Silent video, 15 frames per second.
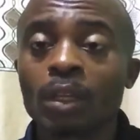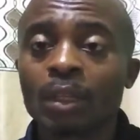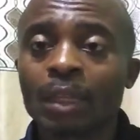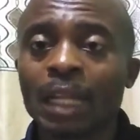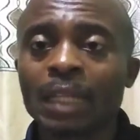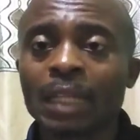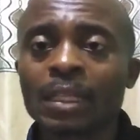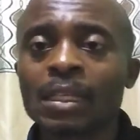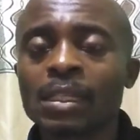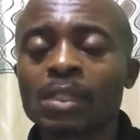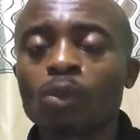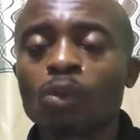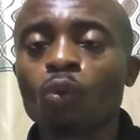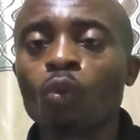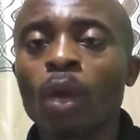that is
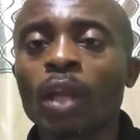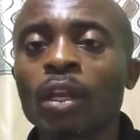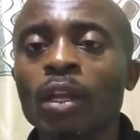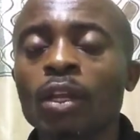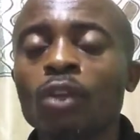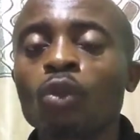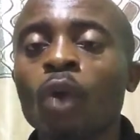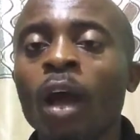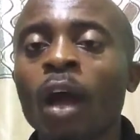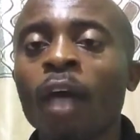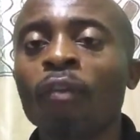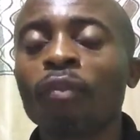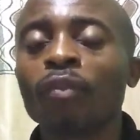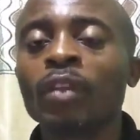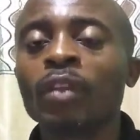when you have
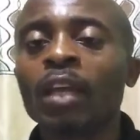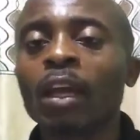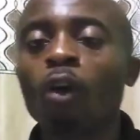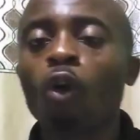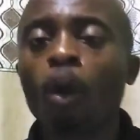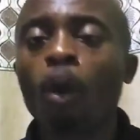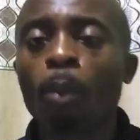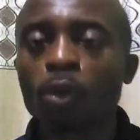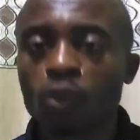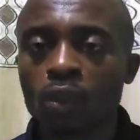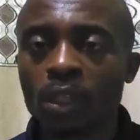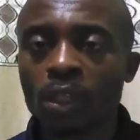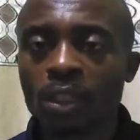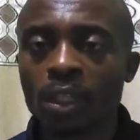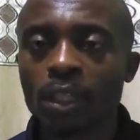the
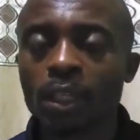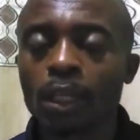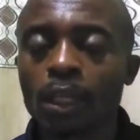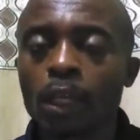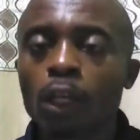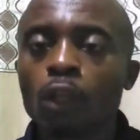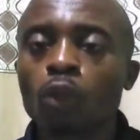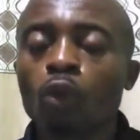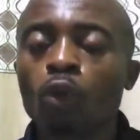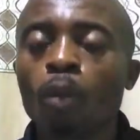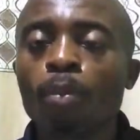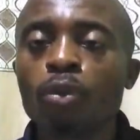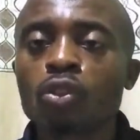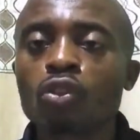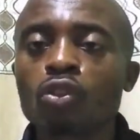opportunity to
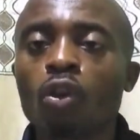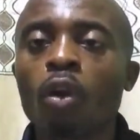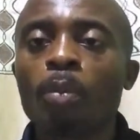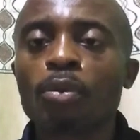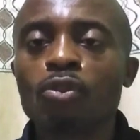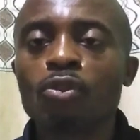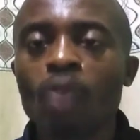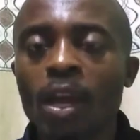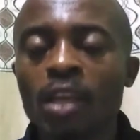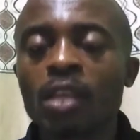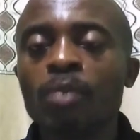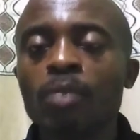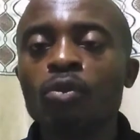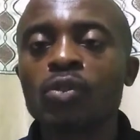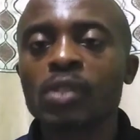boost up your
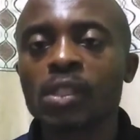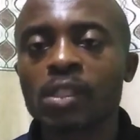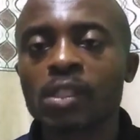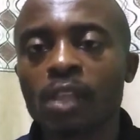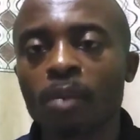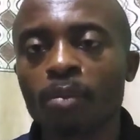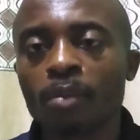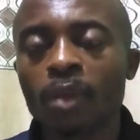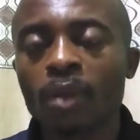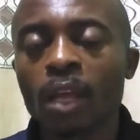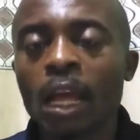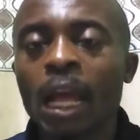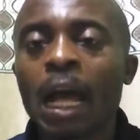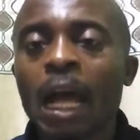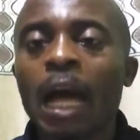immune system.
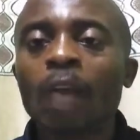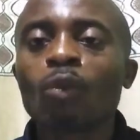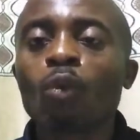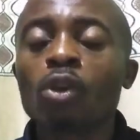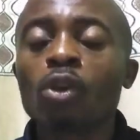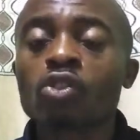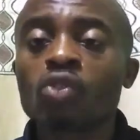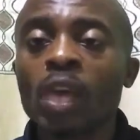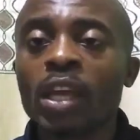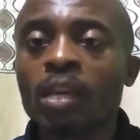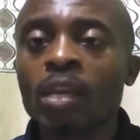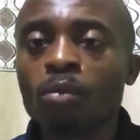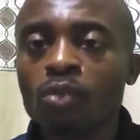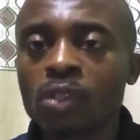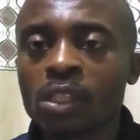And once your
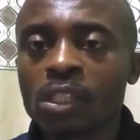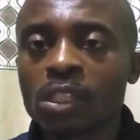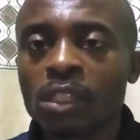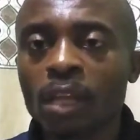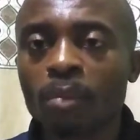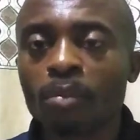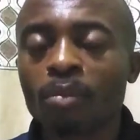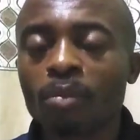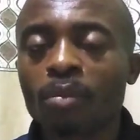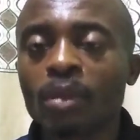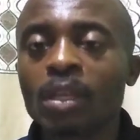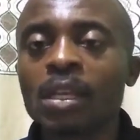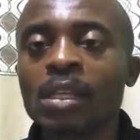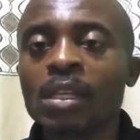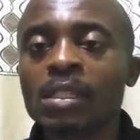immune system
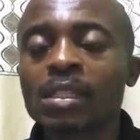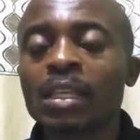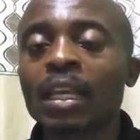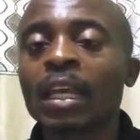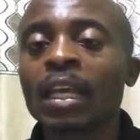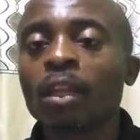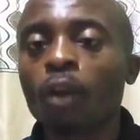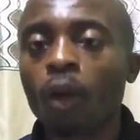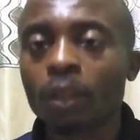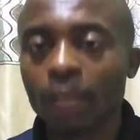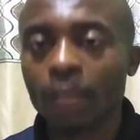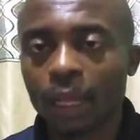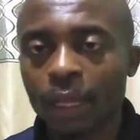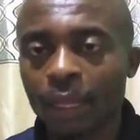is in order,